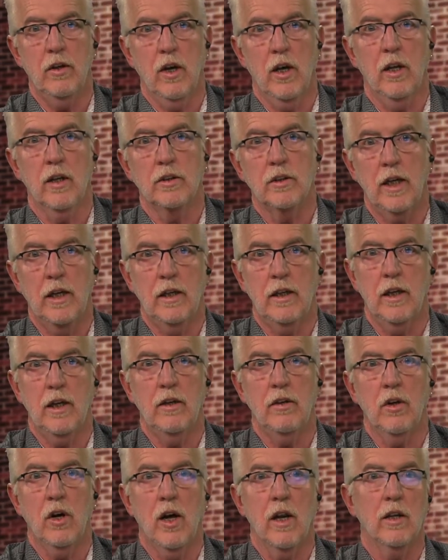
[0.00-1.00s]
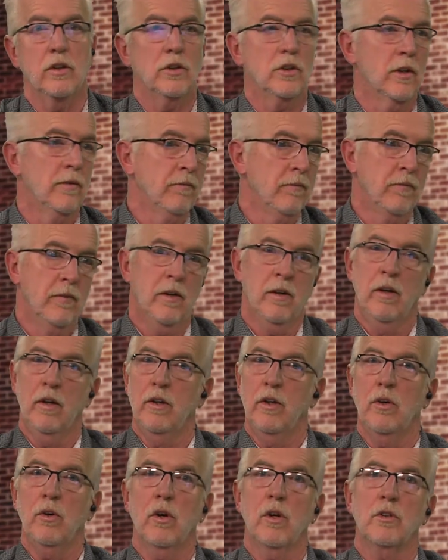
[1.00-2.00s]
$18.
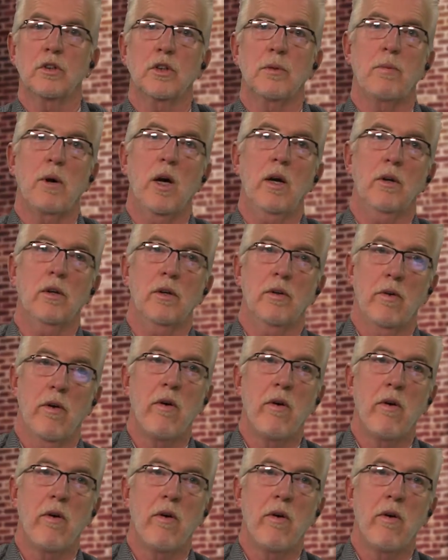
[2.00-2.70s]
You go to a Suboxone.